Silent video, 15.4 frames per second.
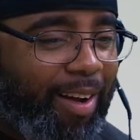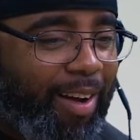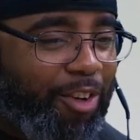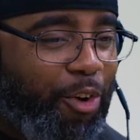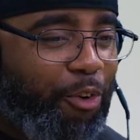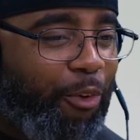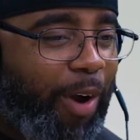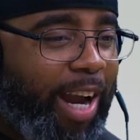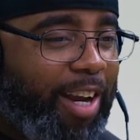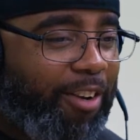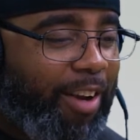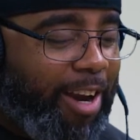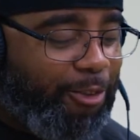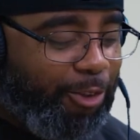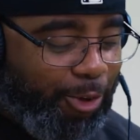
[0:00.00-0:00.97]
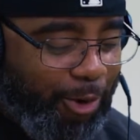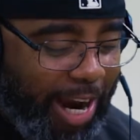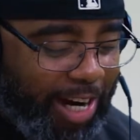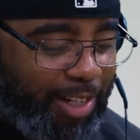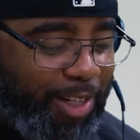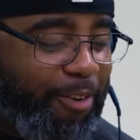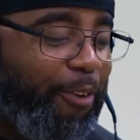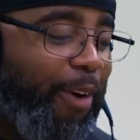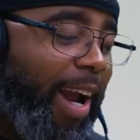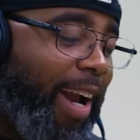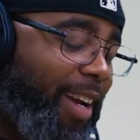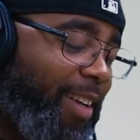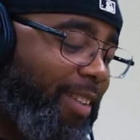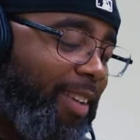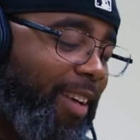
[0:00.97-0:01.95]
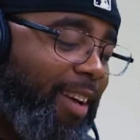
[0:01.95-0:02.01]
you actually
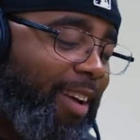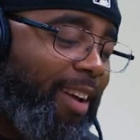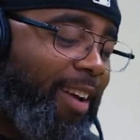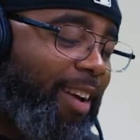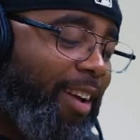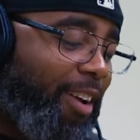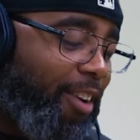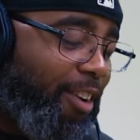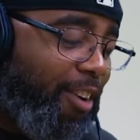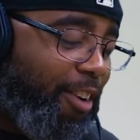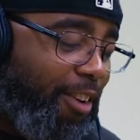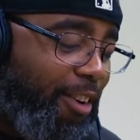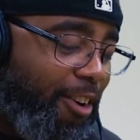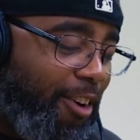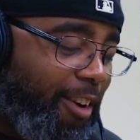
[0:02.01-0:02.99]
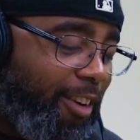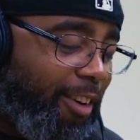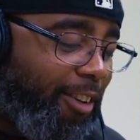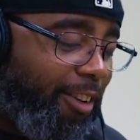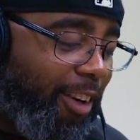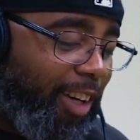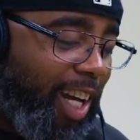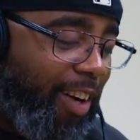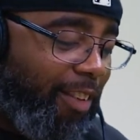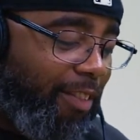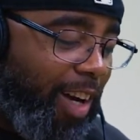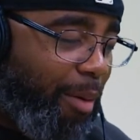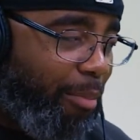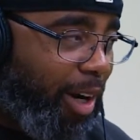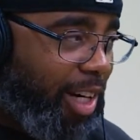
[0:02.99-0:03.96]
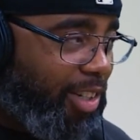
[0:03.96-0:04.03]
raise your level of
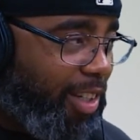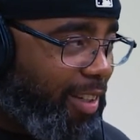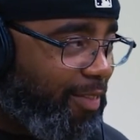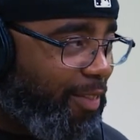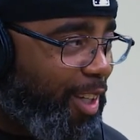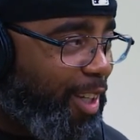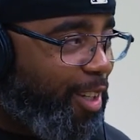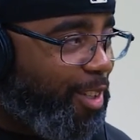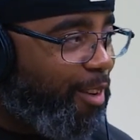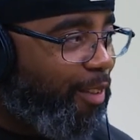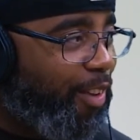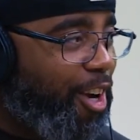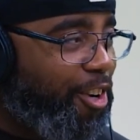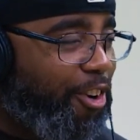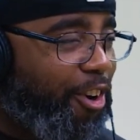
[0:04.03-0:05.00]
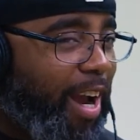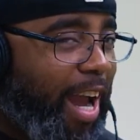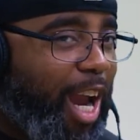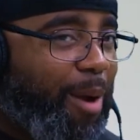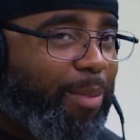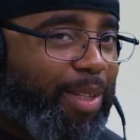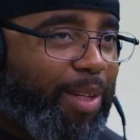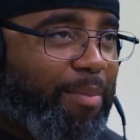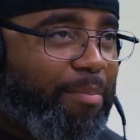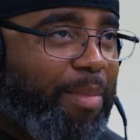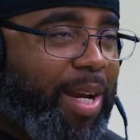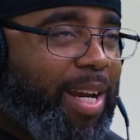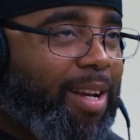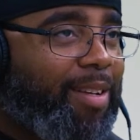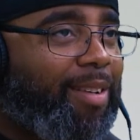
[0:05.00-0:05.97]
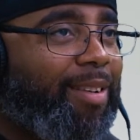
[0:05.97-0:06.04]
vibration. So there you're able to
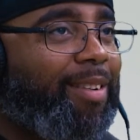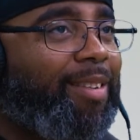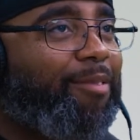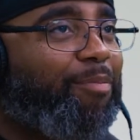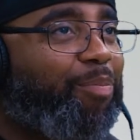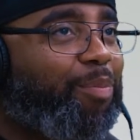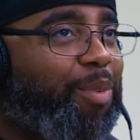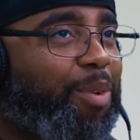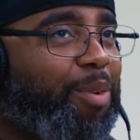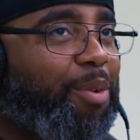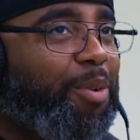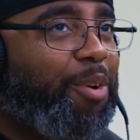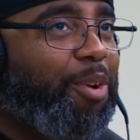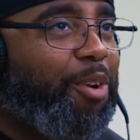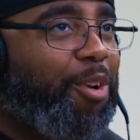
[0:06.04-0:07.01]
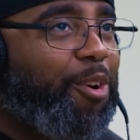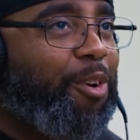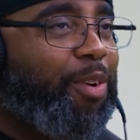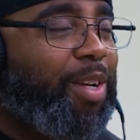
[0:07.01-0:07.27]
meet your